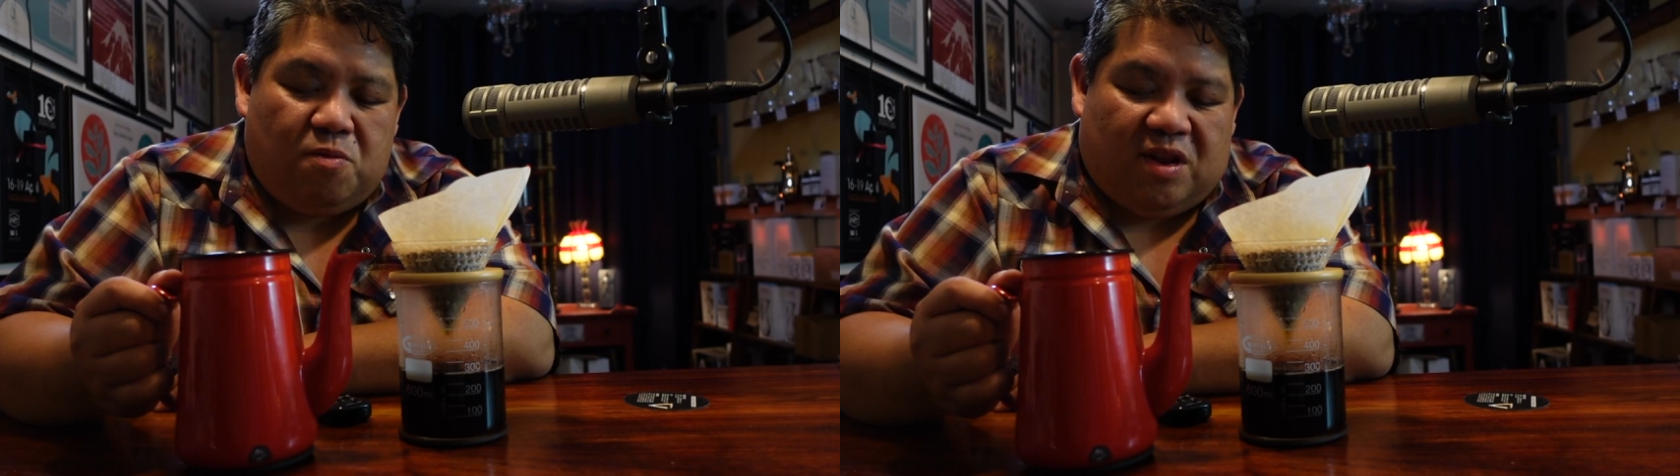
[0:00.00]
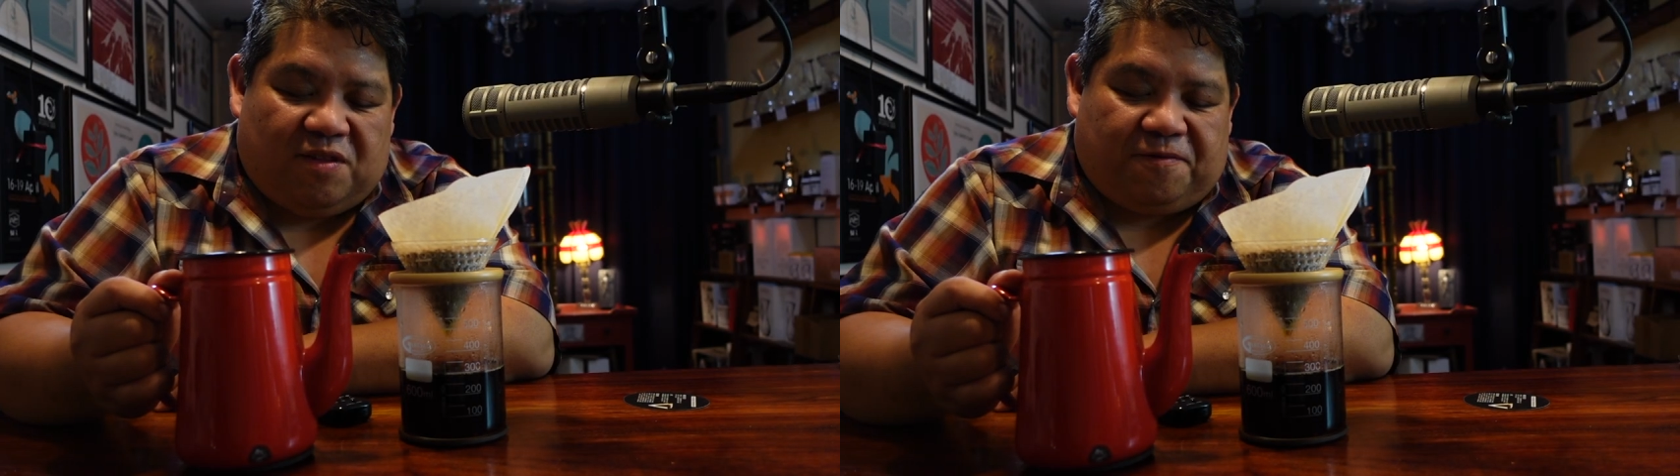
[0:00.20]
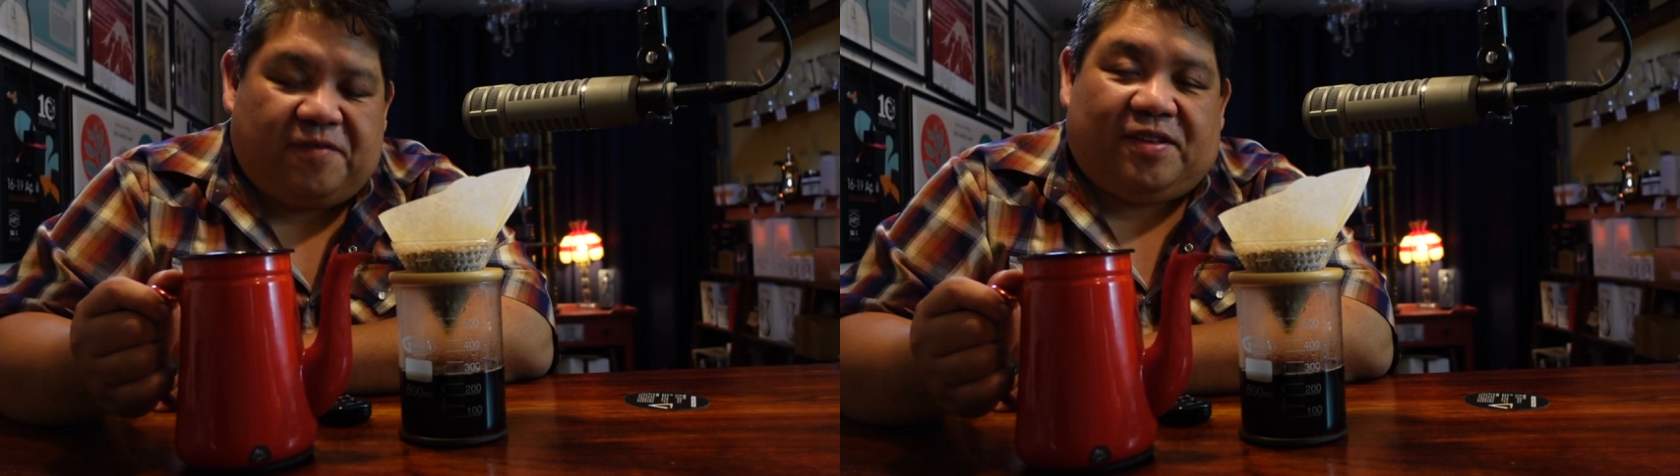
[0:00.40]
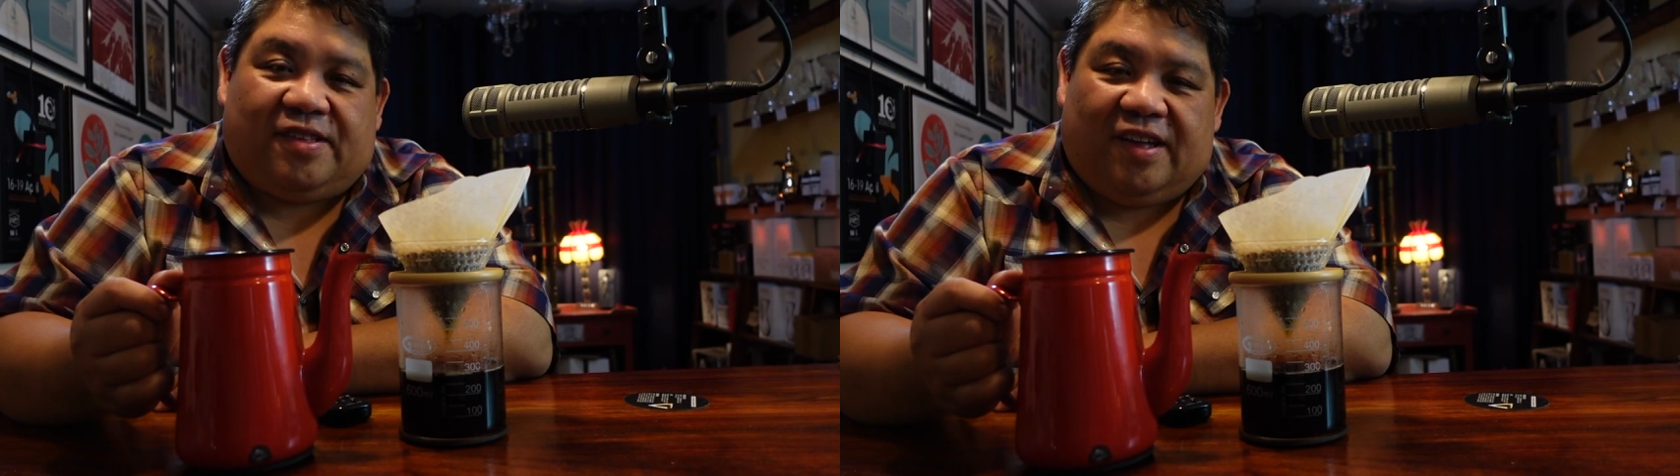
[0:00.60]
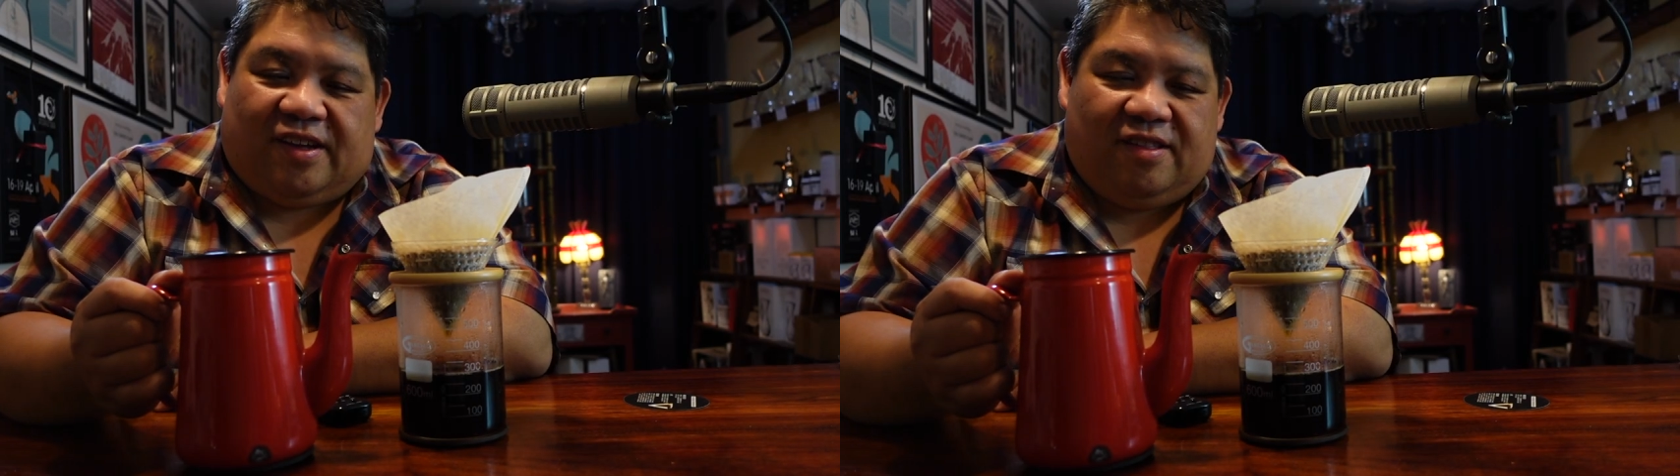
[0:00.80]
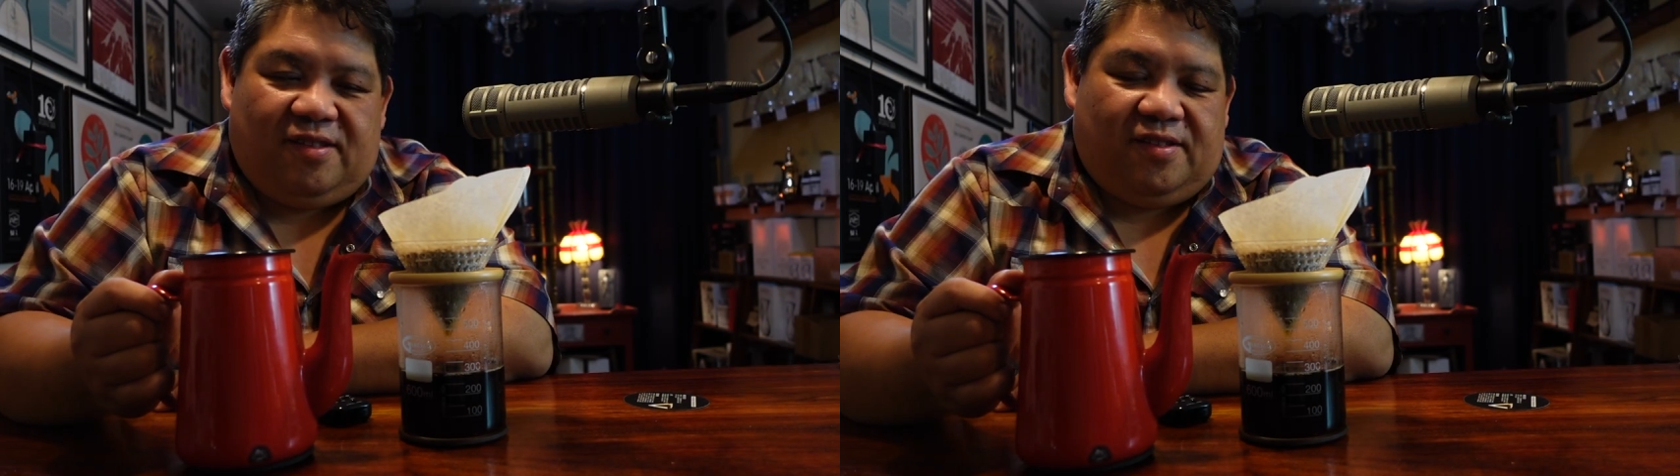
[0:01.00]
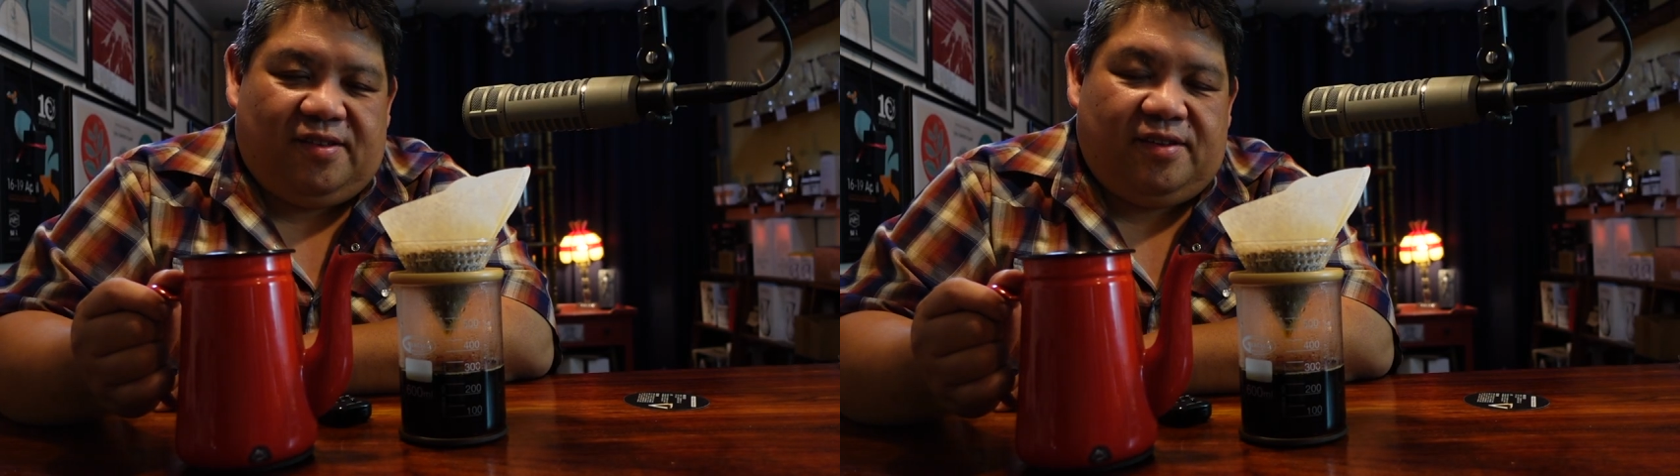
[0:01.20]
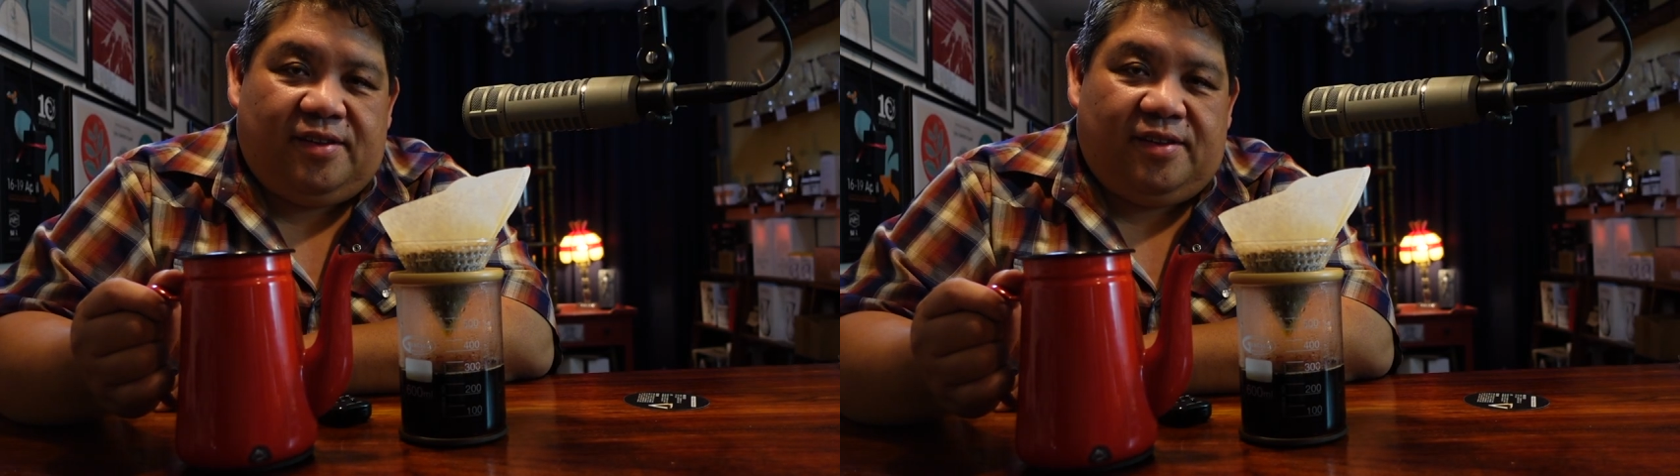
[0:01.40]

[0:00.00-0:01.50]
minutes fifty seconds,